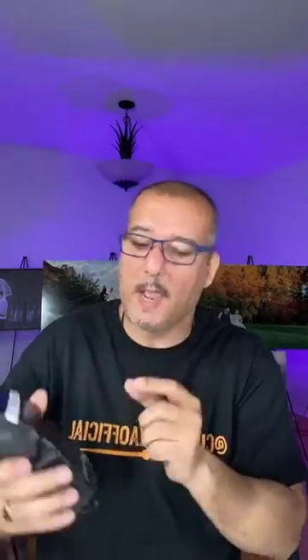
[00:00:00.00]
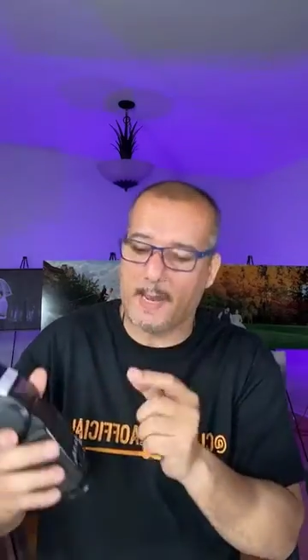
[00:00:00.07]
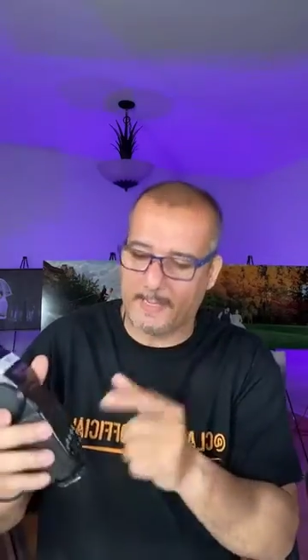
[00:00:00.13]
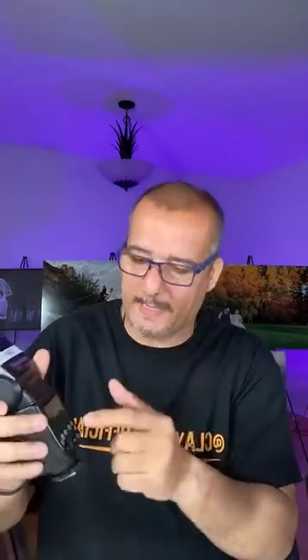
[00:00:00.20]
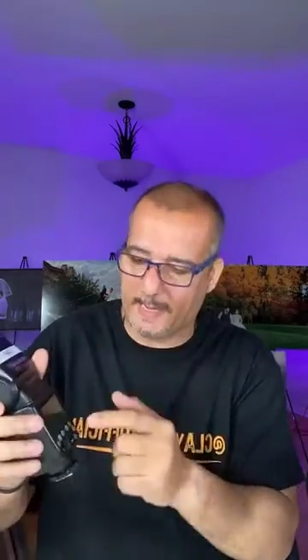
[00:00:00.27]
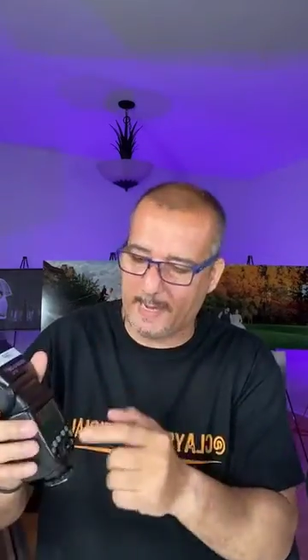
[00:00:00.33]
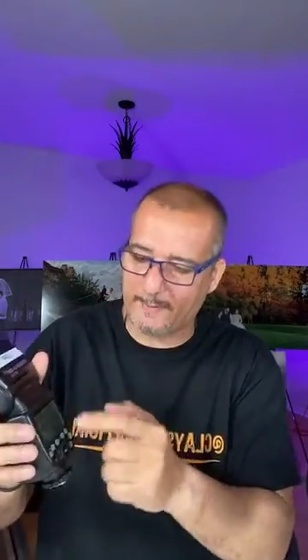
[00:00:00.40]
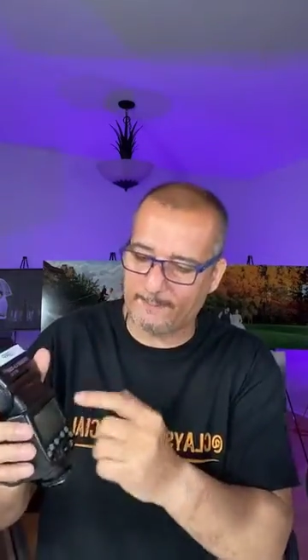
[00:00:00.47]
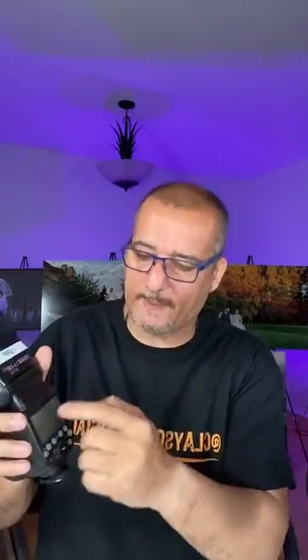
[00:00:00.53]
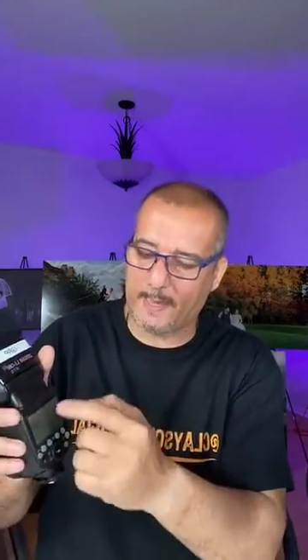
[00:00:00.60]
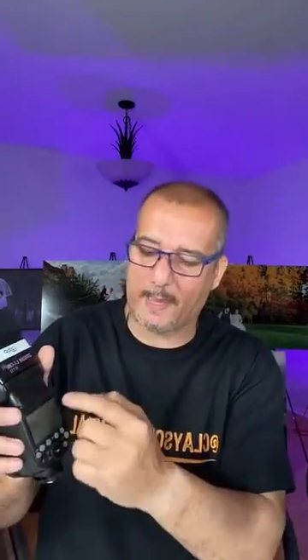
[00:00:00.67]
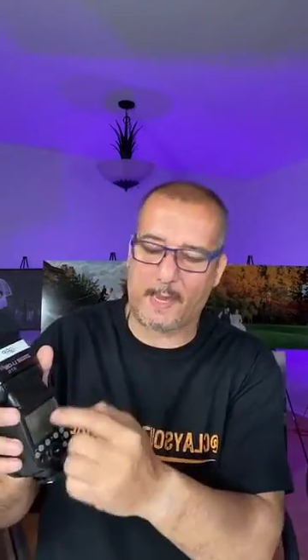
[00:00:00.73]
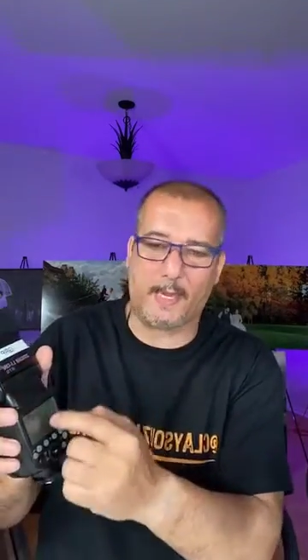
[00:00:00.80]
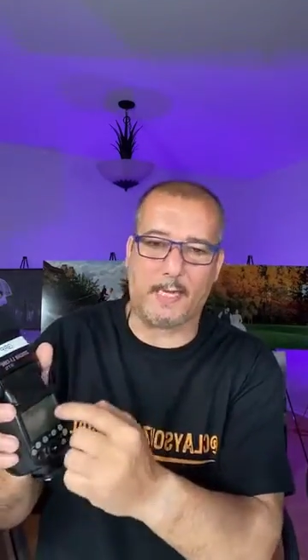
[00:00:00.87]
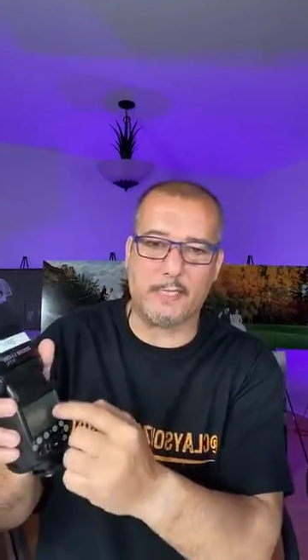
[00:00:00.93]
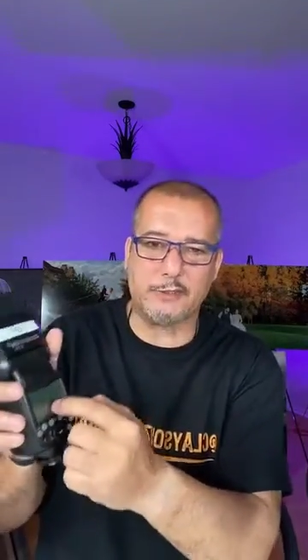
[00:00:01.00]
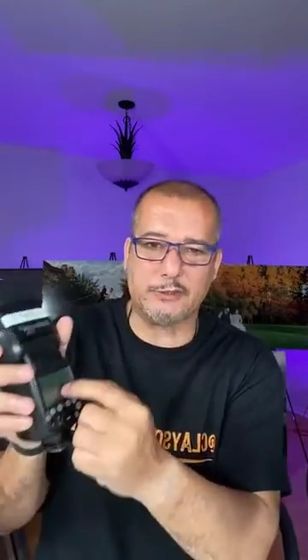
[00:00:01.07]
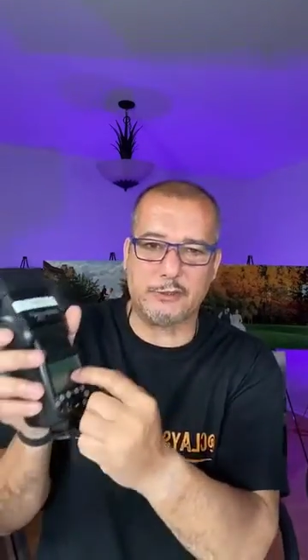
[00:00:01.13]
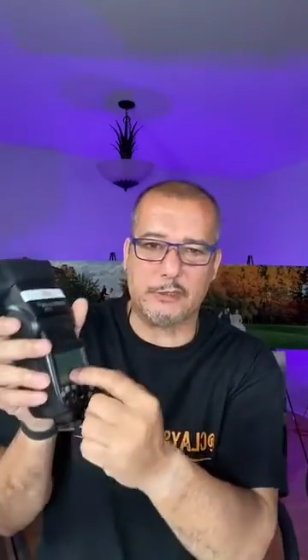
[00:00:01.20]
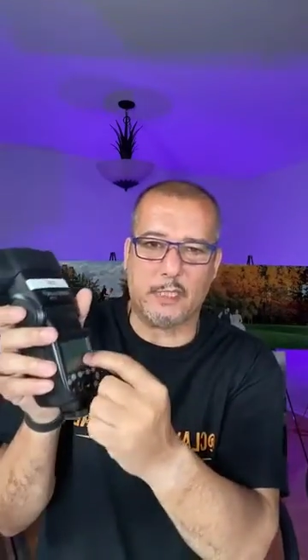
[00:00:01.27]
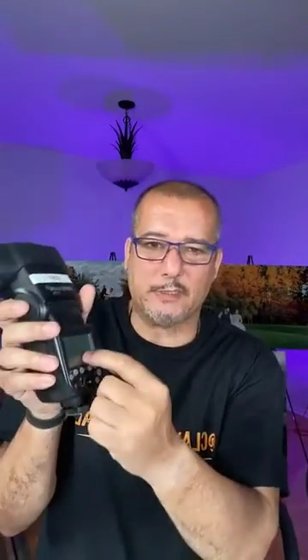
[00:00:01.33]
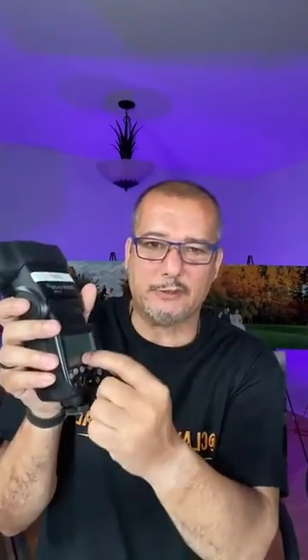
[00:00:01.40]
I get there and I
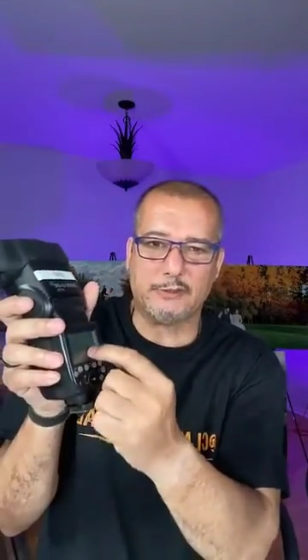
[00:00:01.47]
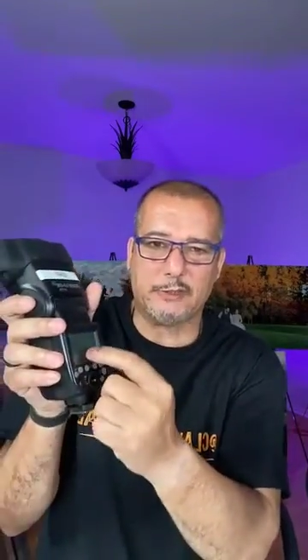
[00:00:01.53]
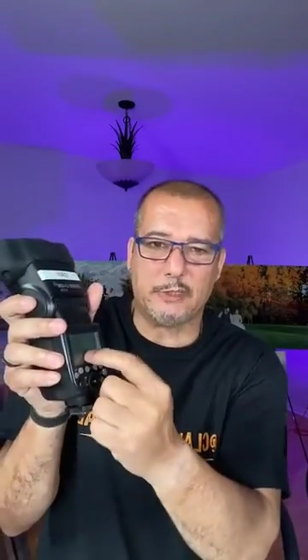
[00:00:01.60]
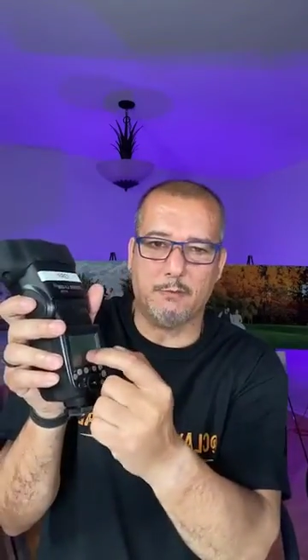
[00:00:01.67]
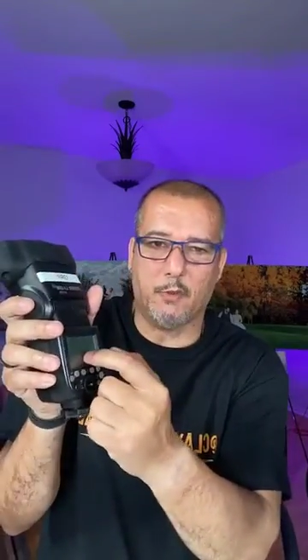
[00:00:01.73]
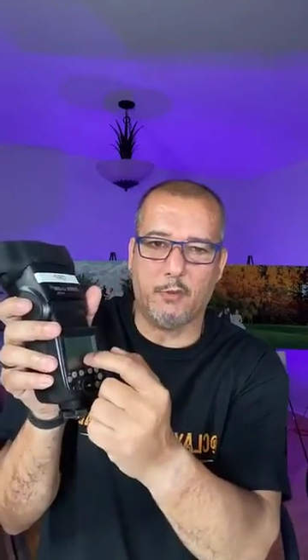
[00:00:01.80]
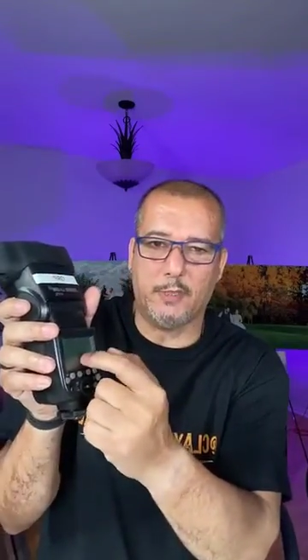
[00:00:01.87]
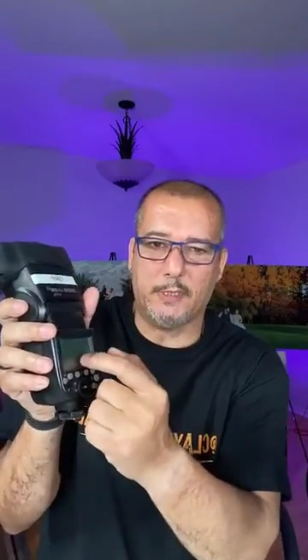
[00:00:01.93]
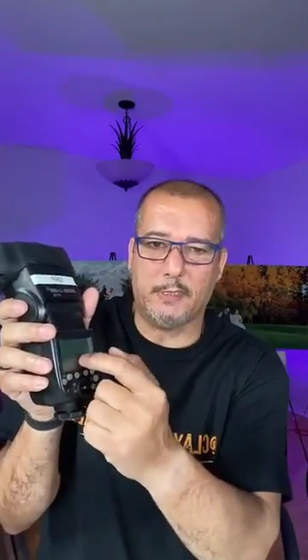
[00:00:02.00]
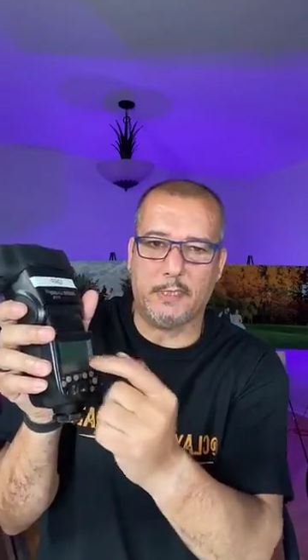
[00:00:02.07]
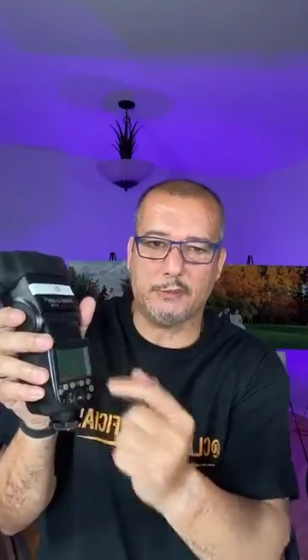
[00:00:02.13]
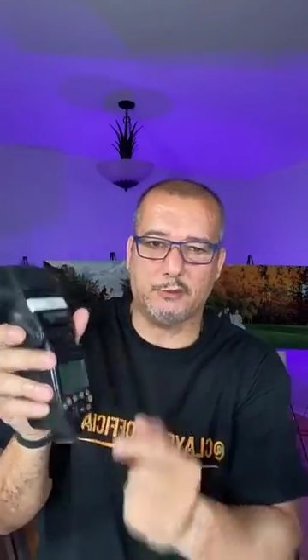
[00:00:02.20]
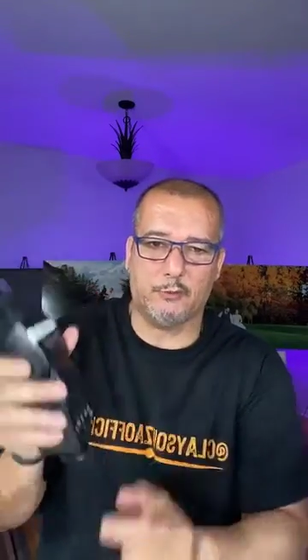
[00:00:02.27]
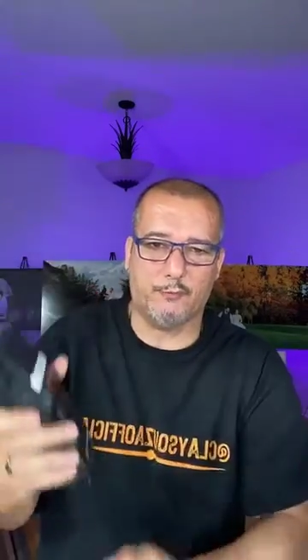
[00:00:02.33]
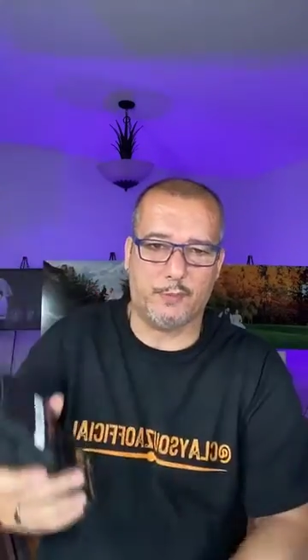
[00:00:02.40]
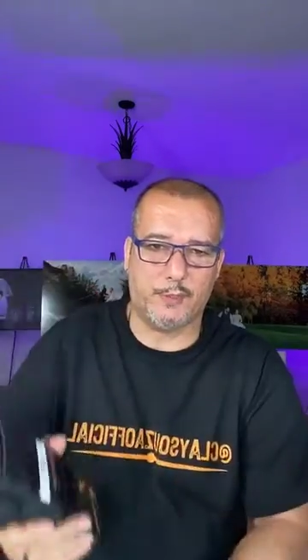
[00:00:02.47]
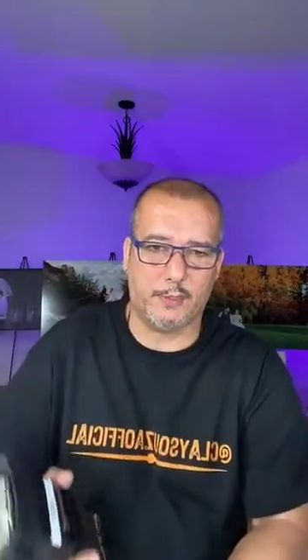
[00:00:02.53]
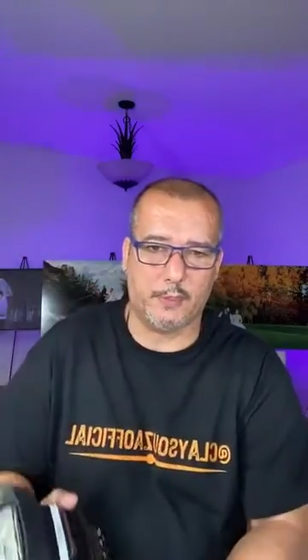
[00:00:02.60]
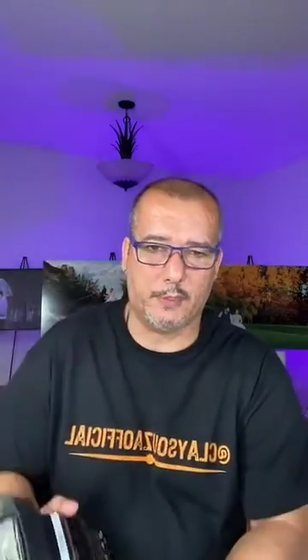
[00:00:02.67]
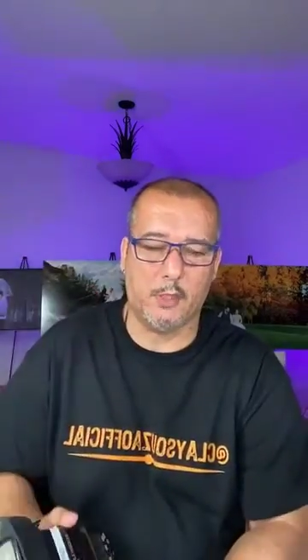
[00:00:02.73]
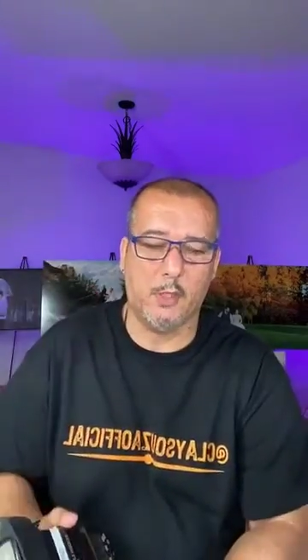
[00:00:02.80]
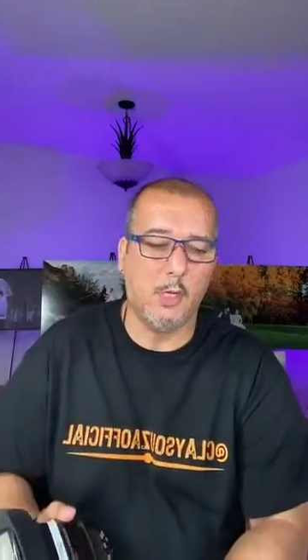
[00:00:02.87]
see a symbol here that's
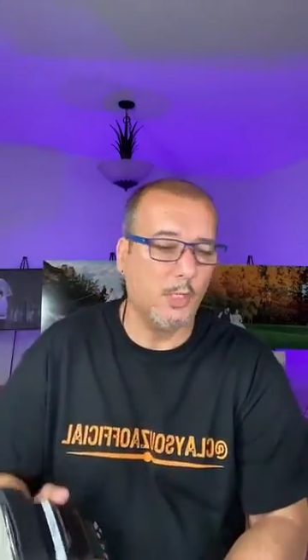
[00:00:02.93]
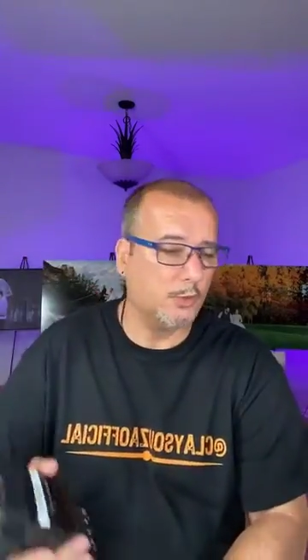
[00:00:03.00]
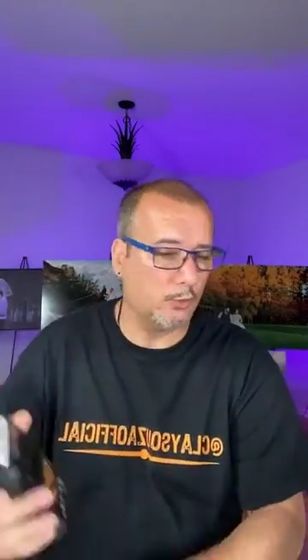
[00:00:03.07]
overheated.